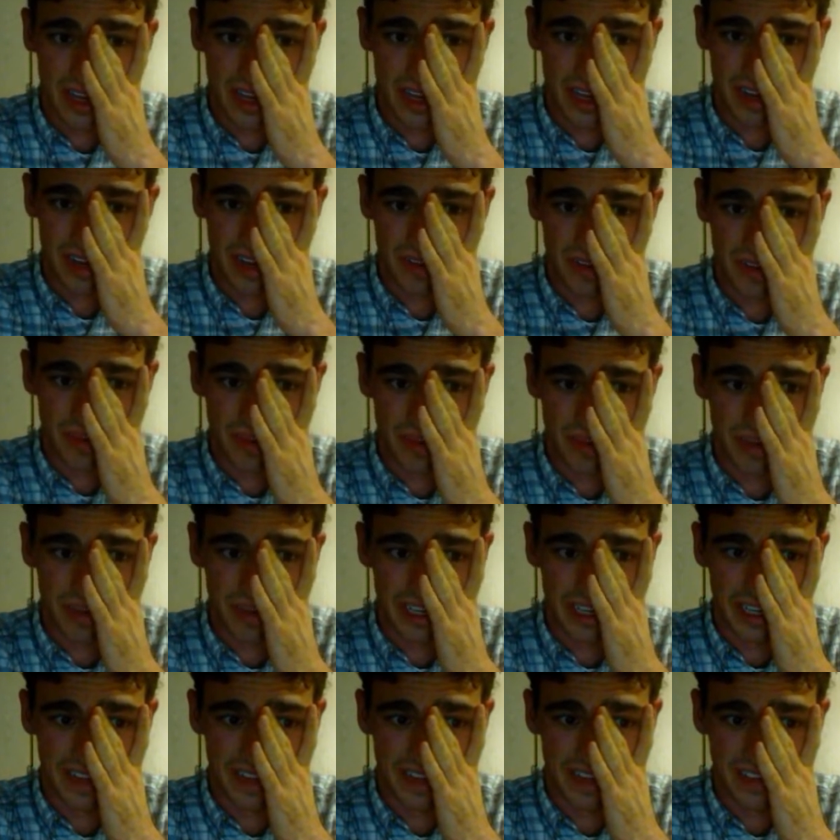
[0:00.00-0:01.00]
I don't know what a
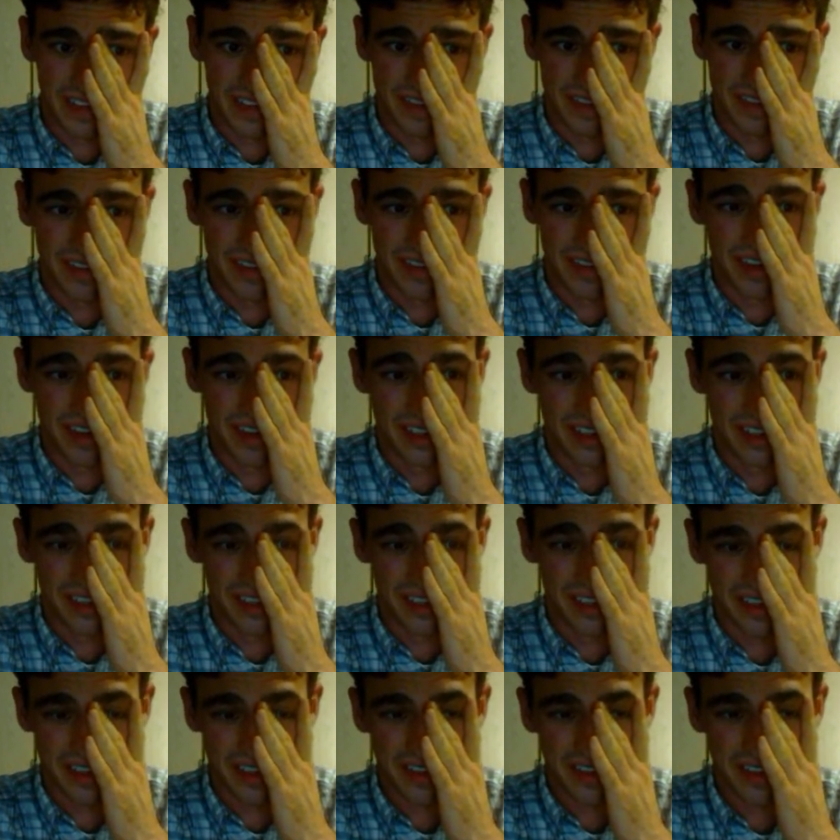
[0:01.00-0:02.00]
PDF shuffler
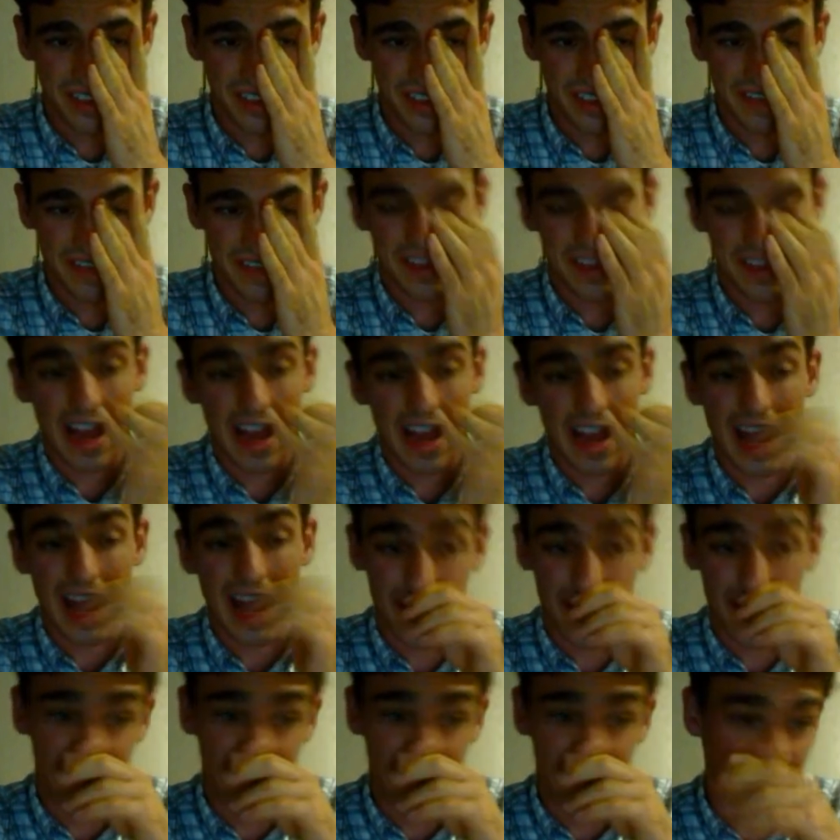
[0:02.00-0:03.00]
is. There's stuff that I
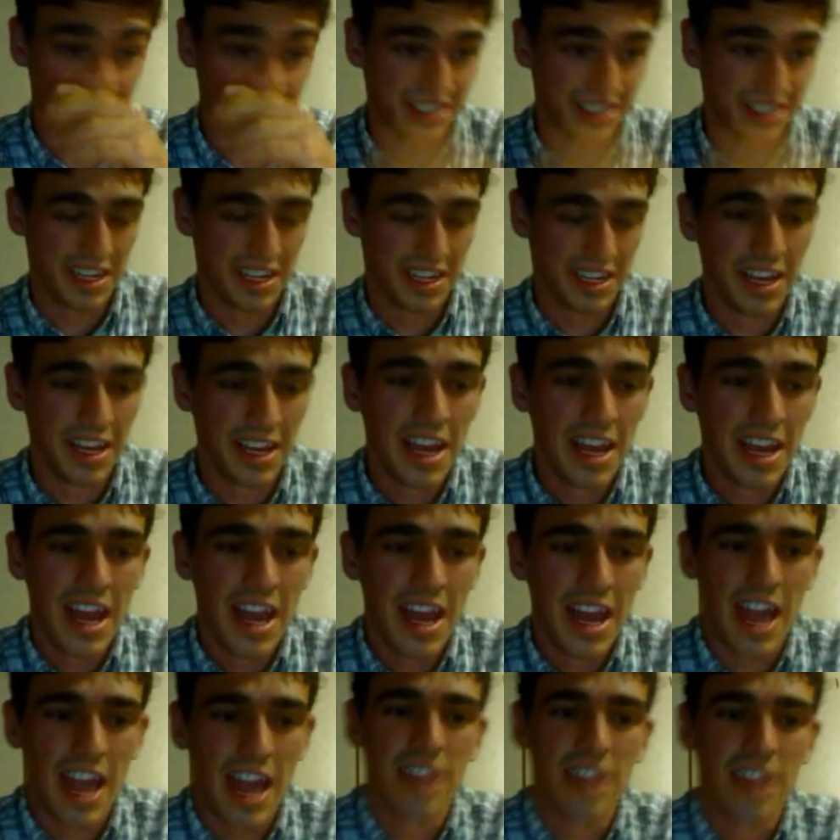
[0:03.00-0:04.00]
haven't even seen.
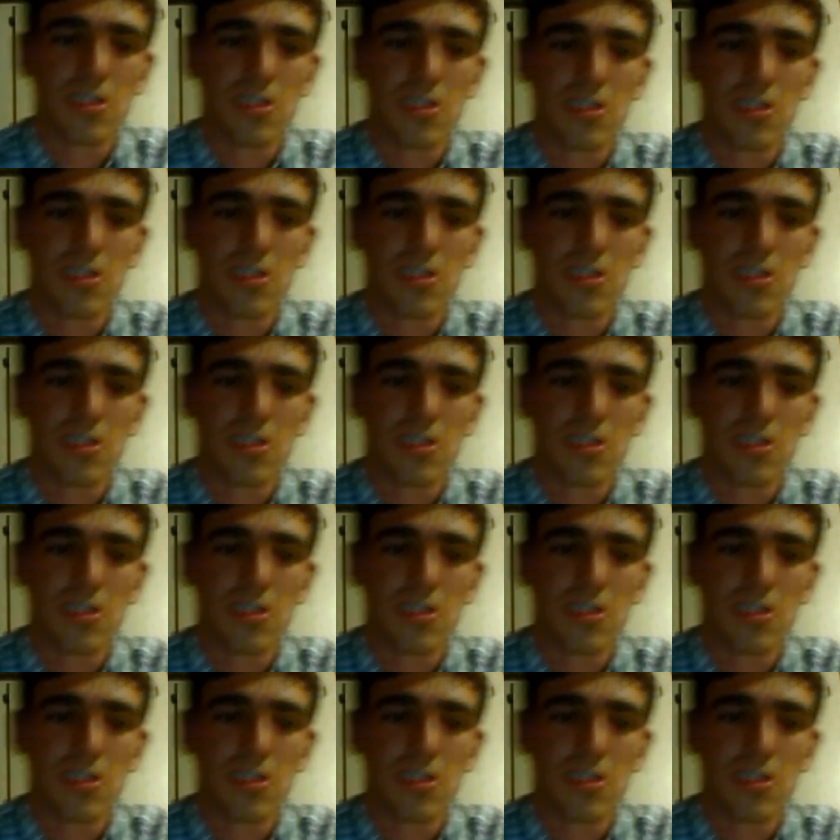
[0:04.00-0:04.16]
And it's